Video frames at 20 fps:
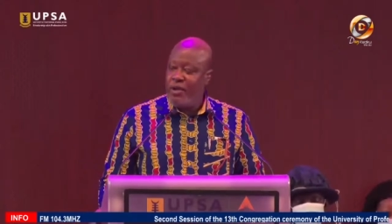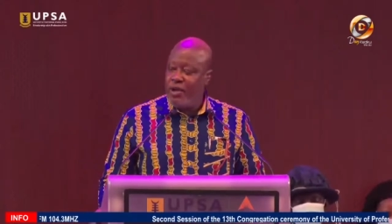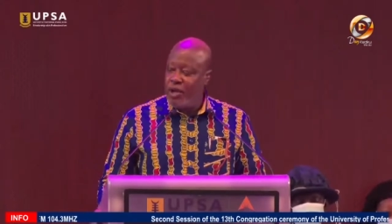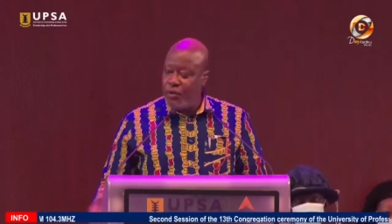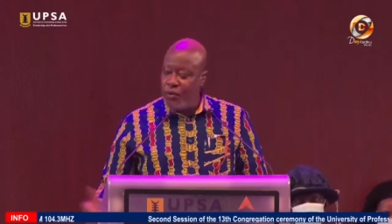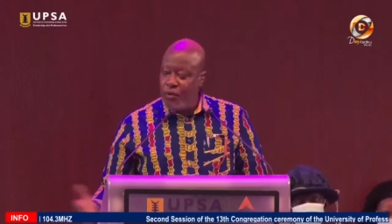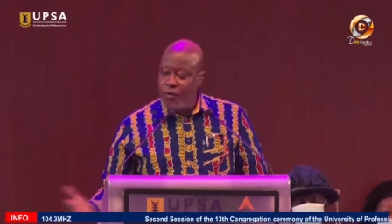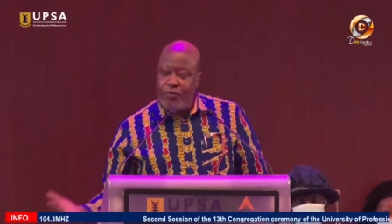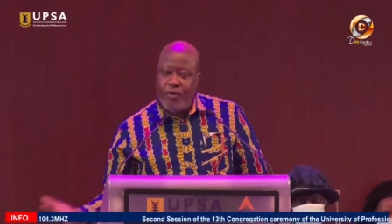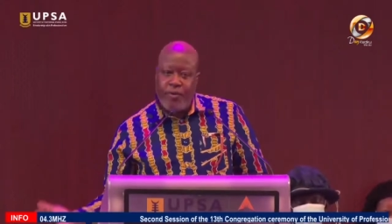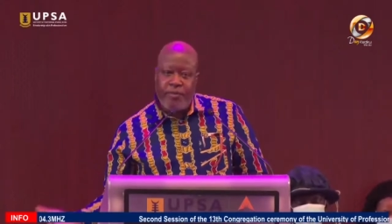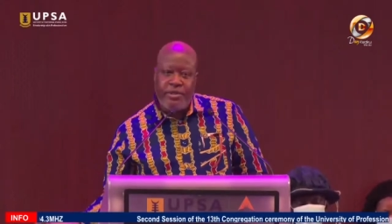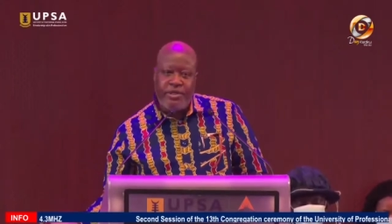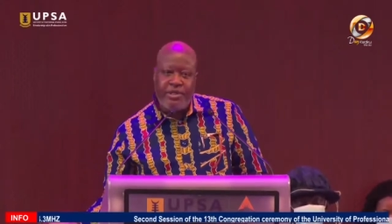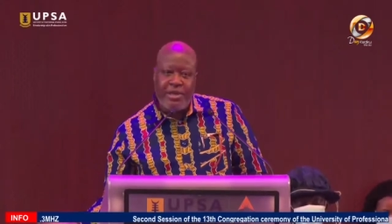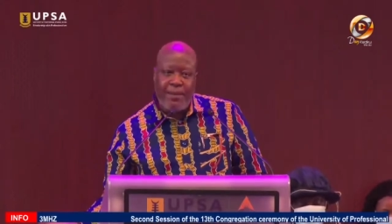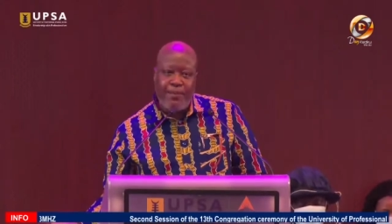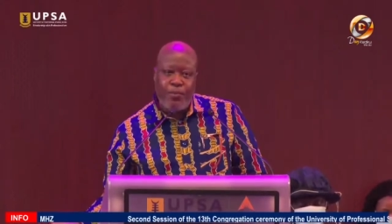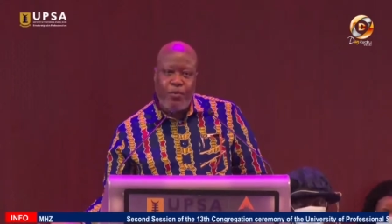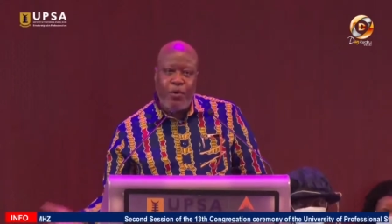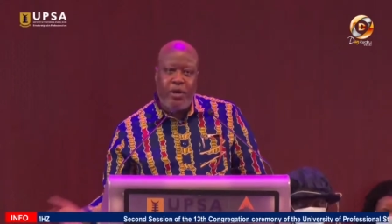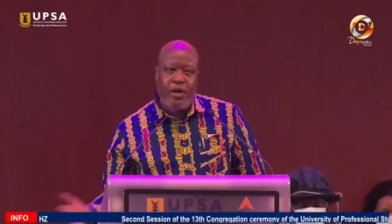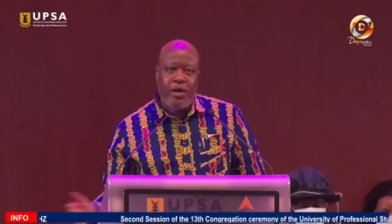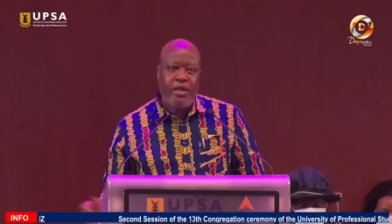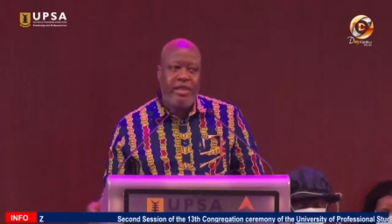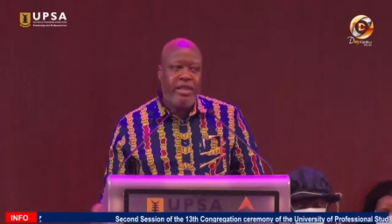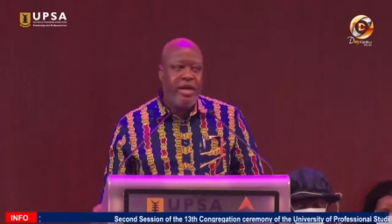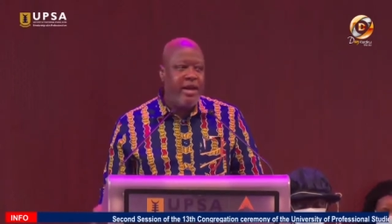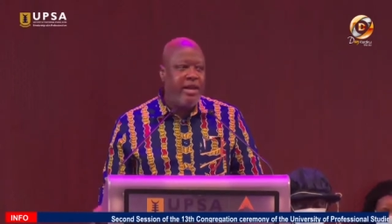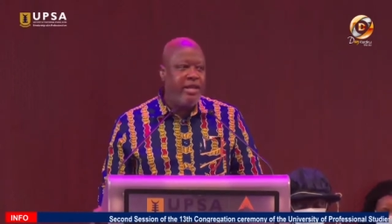you know, from
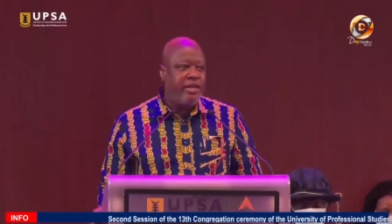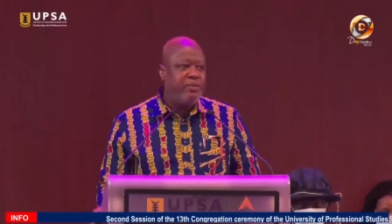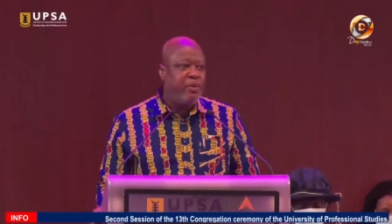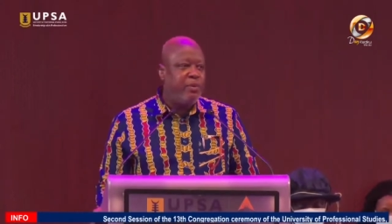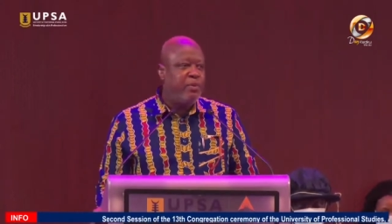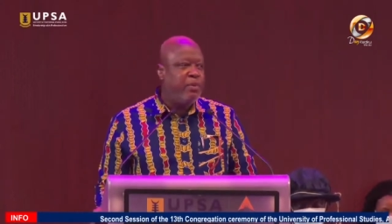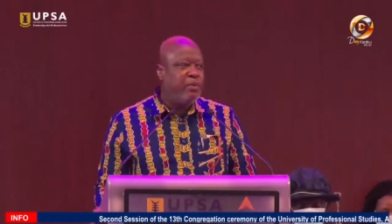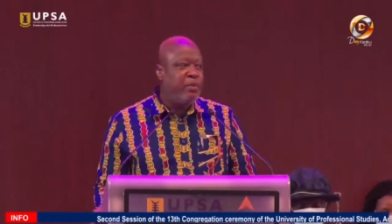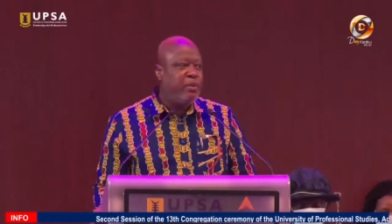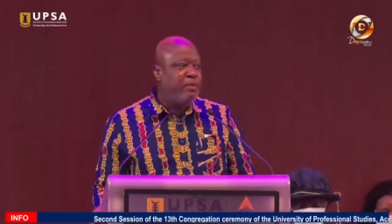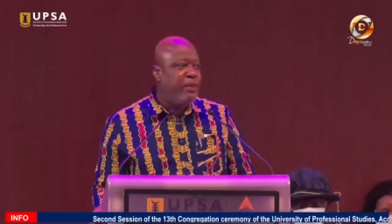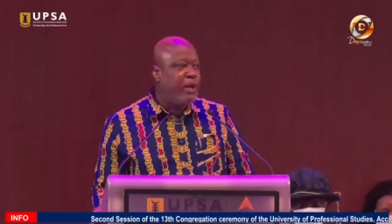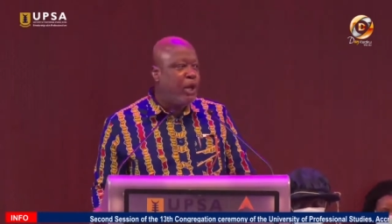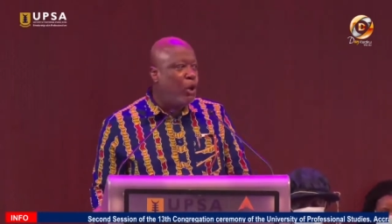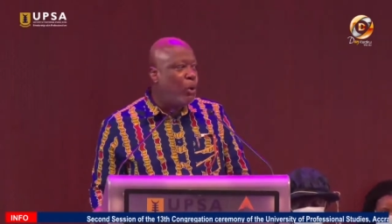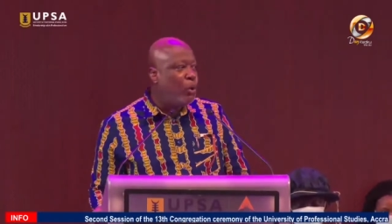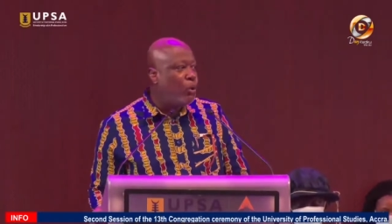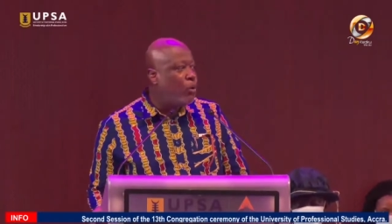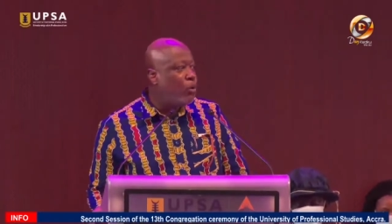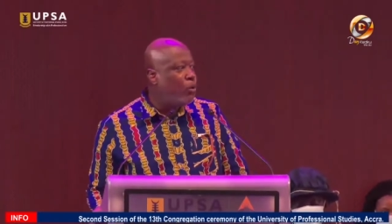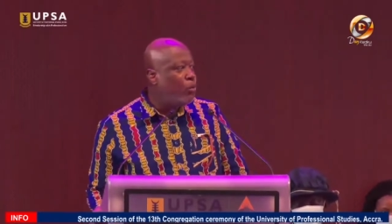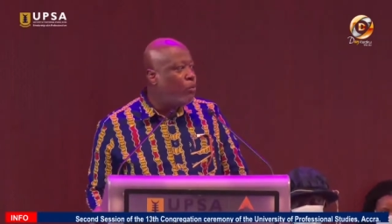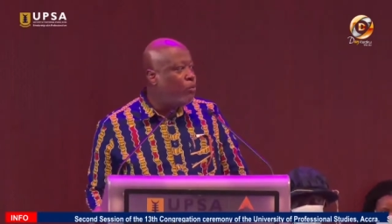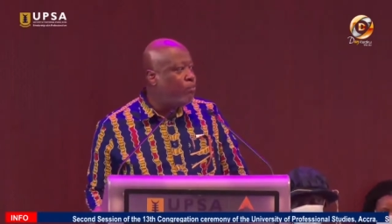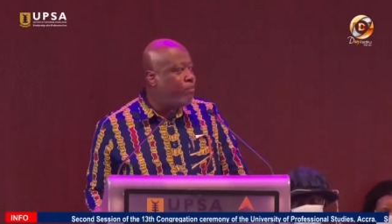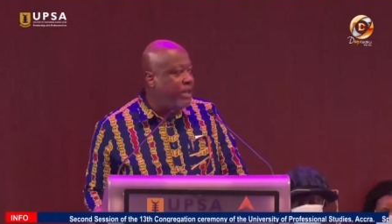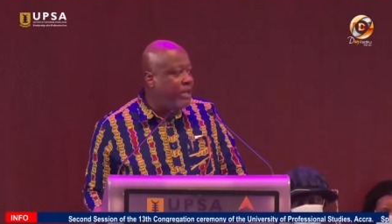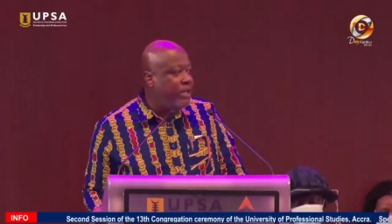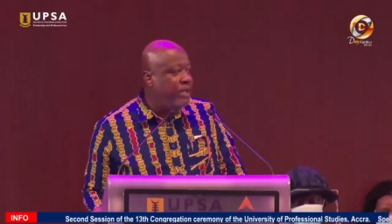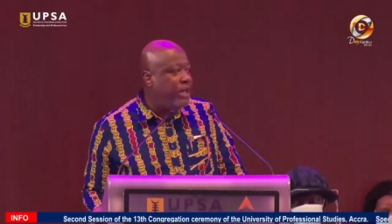somewhere that is probably below
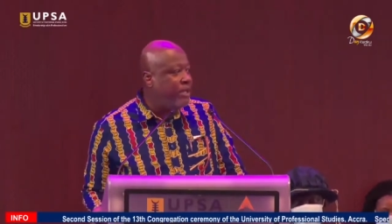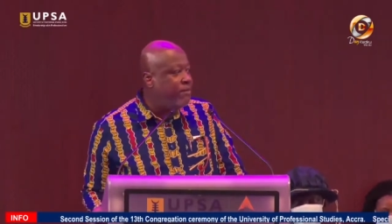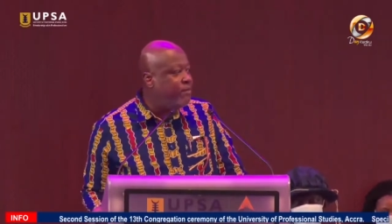middle